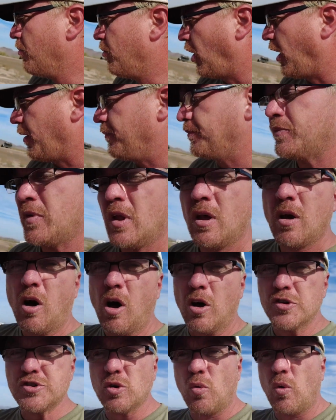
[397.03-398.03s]
But
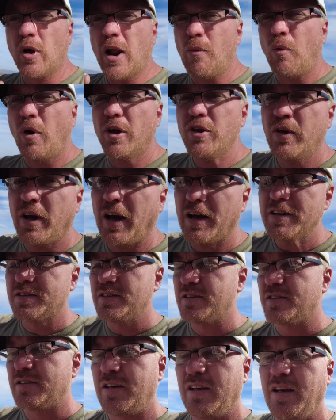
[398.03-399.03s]
also what I want you guys
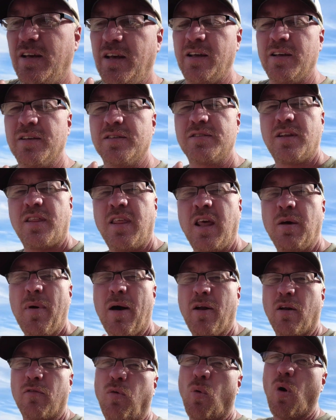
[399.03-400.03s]
to see is the
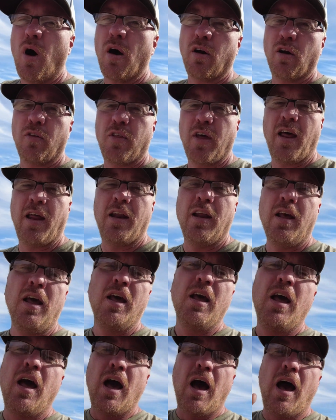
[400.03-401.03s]
amount of water that
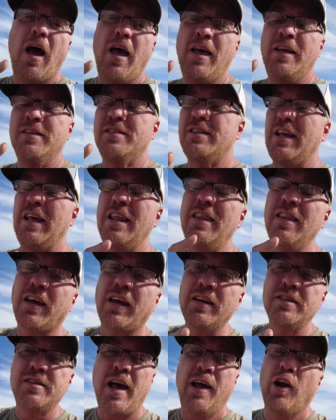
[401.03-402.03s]
is in the
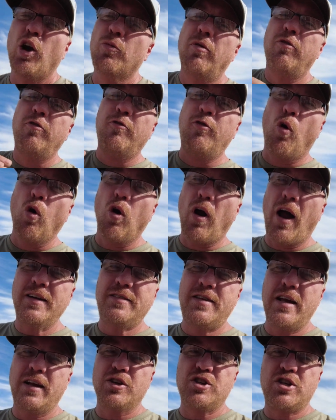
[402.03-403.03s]
container before I
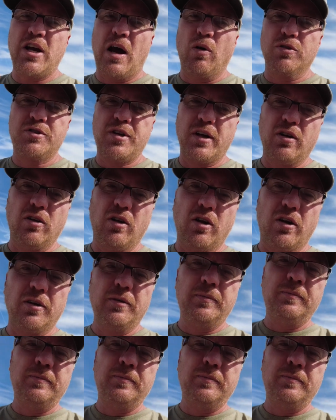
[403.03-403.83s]
take a shower. Take a look.